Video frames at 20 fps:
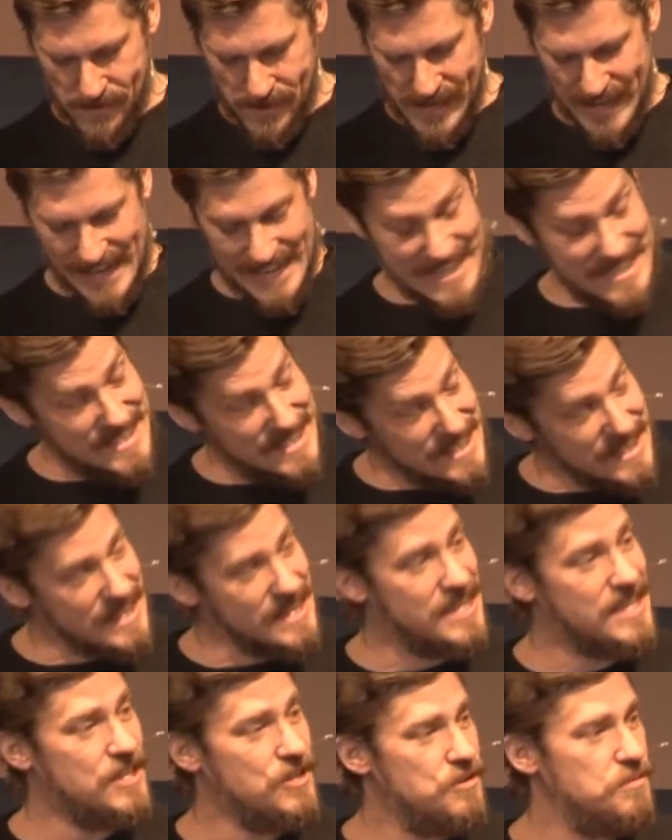It is
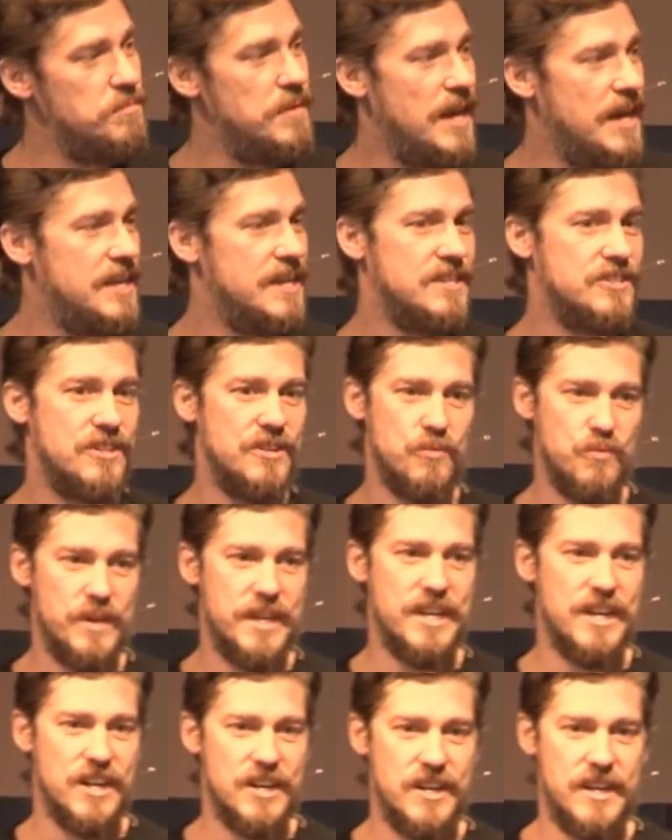He who made us and
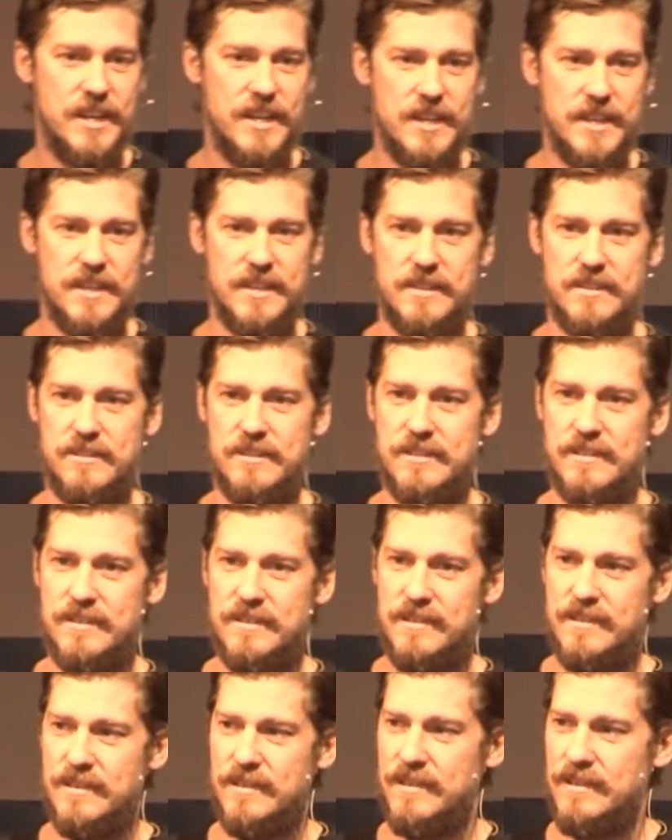we are His.
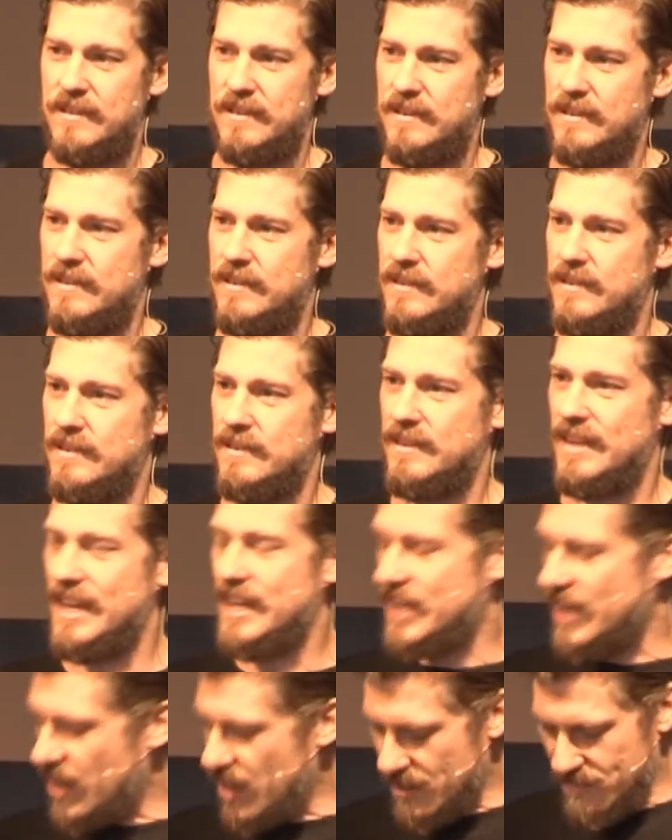Thank
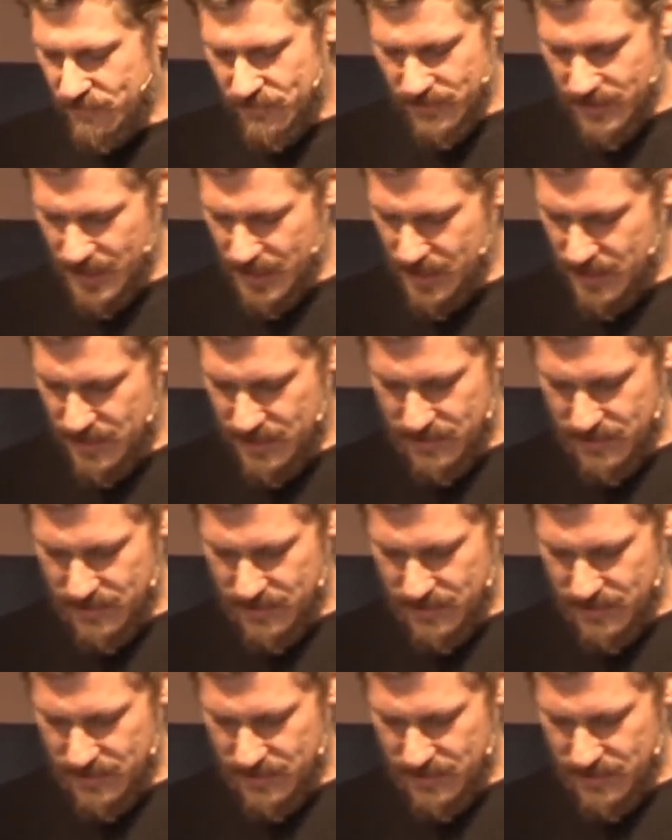God for that.